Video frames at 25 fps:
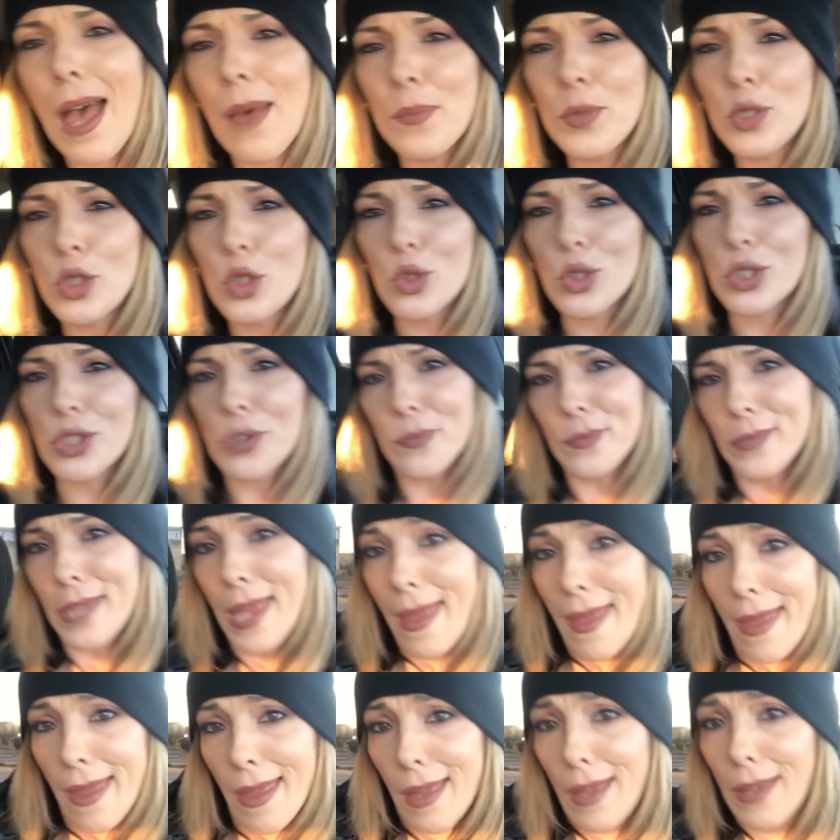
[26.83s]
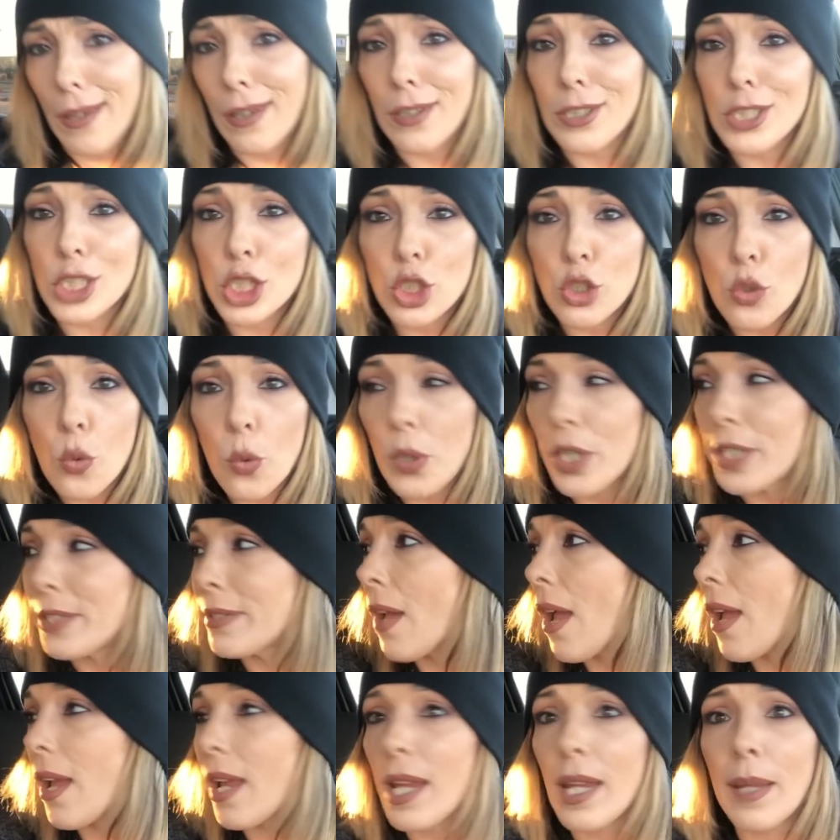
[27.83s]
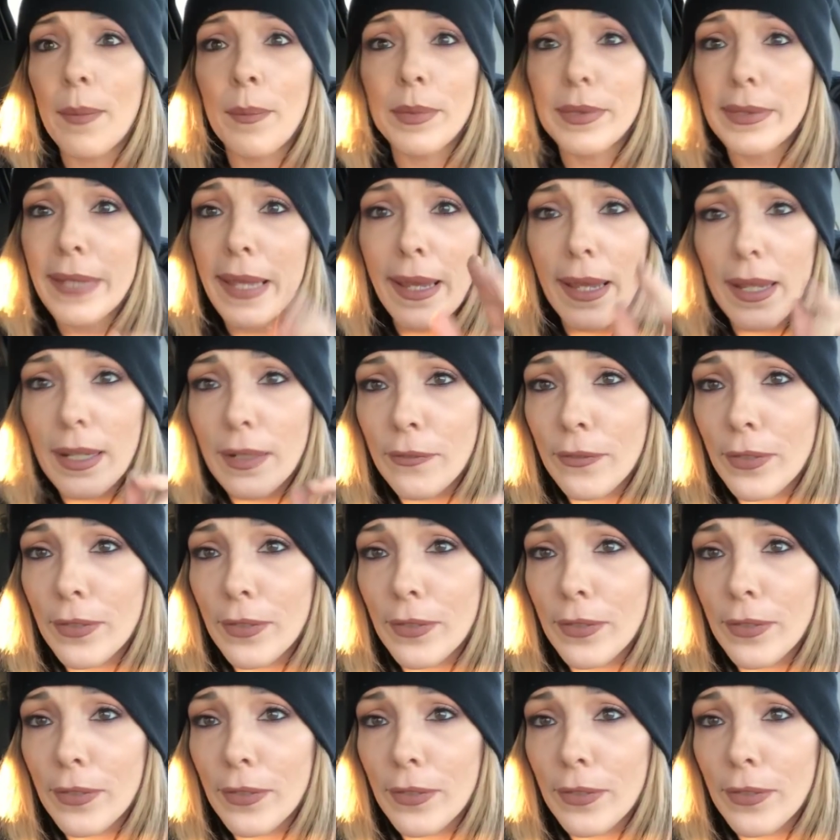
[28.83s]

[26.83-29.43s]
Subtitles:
I'm gonna do some story time tag